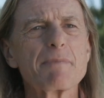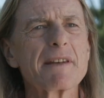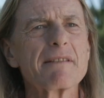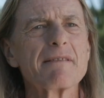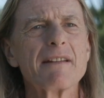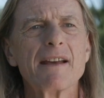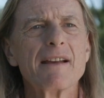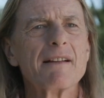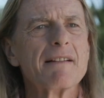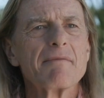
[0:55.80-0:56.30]
But
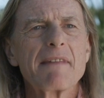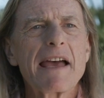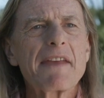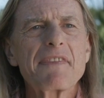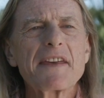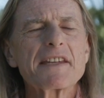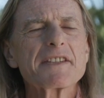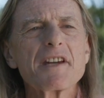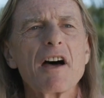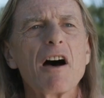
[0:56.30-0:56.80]

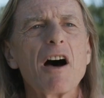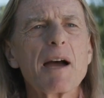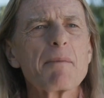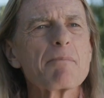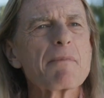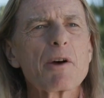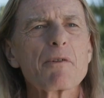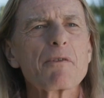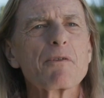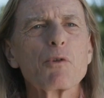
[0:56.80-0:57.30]
at that
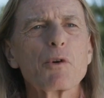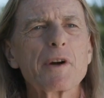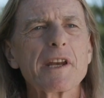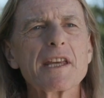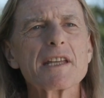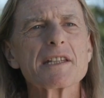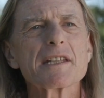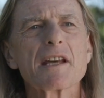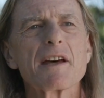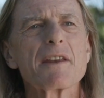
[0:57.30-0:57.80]
time, over 40
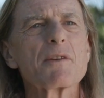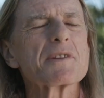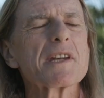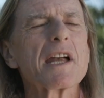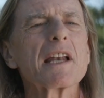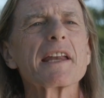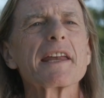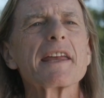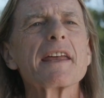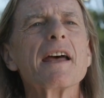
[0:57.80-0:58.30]
years ago, there was
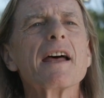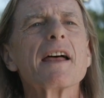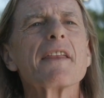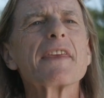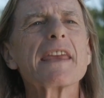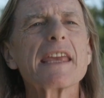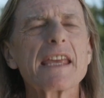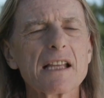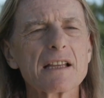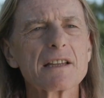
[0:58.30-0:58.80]
only
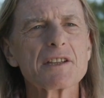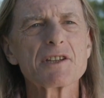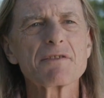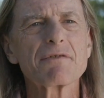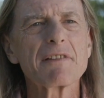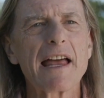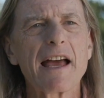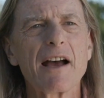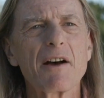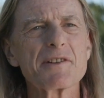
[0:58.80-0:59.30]
the English
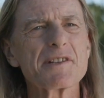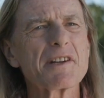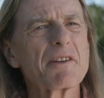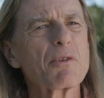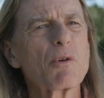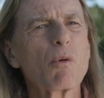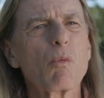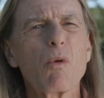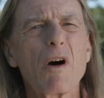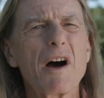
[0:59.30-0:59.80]
flowers. And I
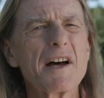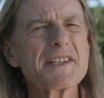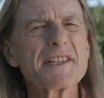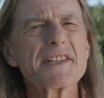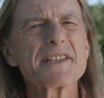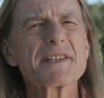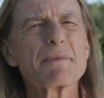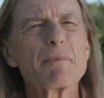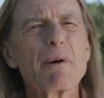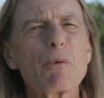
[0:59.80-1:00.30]
thought, why
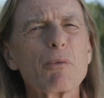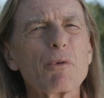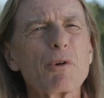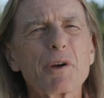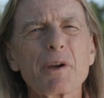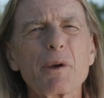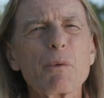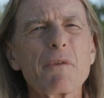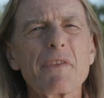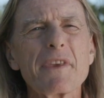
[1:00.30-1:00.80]
isn't someone
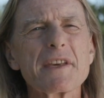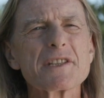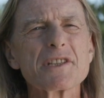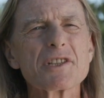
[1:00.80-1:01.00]
working with the